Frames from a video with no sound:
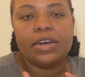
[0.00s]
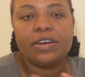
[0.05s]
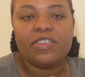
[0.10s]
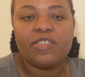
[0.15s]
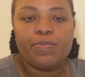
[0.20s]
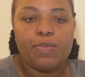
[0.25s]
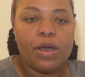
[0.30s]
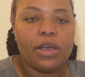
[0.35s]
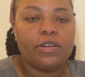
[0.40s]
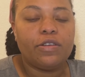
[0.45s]

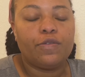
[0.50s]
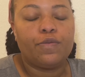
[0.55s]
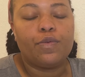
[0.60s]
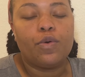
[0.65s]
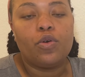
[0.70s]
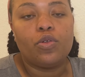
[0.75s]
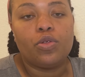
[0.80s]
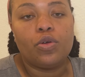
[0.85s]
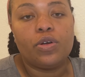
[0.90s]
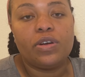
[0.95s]

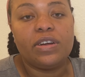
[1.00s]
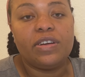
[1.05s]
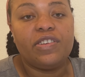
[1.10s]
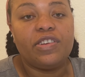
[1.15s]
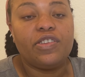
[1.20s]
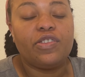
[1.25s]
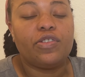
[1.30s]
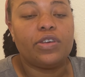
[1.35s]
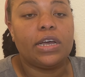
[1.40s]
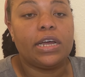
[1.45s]
respective
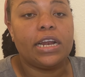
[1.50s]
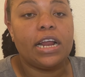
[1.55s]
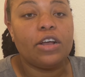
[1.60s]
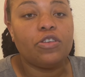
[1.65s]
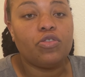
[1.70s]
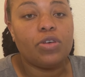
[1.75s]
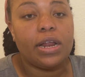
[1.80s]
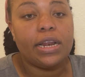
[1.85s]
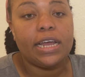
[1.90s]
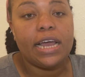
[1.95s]
authorities, you can
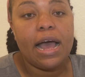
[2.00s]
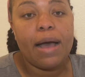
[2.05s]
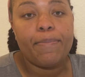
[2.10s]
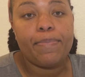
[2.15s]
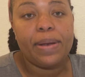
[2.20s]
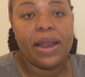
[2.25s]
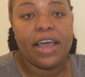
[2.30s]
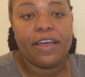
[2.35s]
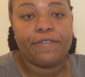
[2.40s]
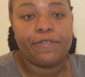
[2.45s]
actually
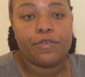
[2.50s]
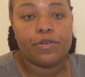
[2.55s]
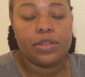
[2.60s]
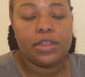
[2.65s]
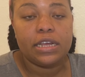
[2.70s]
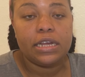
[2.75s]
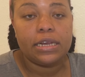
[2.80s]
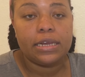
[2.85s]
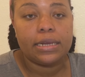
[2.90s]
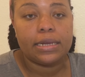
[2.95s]
apply for
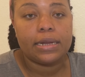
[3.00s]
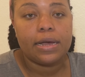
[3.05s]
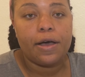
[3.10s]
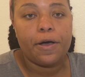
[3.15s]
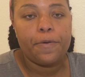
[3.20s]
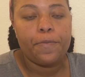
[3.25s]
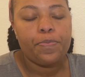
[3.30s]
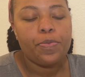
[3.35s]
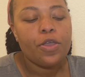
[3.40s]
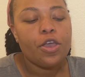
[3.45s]
these
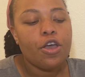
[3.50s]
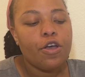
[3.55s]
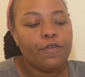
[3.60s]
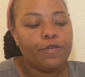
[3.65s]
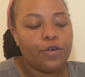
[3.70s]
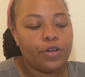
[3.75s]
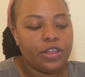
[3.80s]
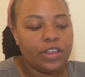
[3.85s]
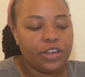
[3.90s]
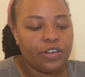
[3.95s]

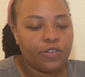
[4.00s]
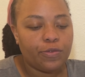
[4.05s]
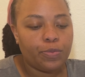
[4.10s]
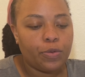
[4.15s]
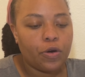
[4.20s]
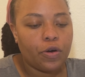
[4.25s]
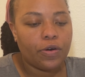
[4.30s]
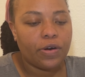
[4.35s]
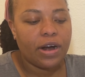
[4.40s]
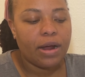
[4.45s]

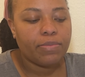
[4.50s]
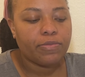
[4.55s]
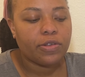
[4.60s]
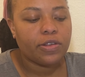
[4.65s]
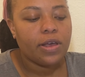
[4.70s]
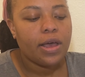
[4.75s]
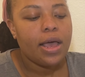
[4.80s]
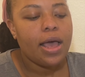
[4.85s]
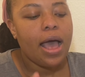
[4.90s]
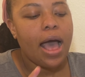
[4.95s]

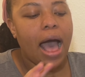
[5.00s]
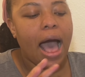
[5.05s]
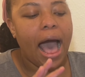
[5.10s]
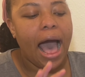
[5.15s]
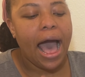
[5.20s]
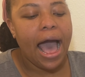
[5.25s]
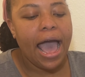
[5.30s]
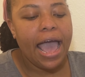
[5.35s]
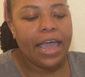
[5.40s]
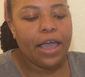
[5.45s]
programs.
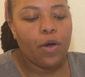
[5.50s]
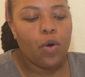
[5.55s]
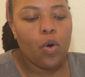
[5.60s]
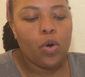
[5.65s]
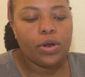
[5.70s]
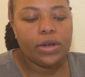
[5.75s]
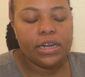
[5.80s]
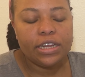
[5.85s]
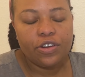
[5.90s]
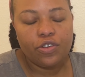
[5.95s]
I
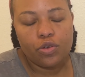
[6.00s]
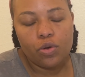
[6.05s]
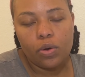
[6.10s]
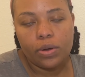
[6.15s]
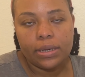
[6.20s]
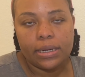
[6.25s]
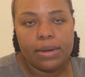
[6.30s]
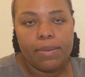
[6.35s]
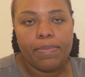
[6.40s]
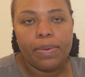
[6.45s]
only
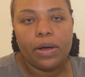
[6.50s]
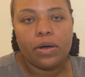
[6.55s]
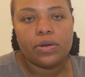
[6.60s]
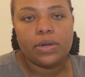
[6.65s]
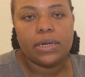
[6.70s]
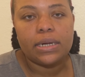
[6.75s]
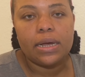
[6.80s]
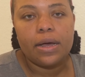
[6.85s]
talked about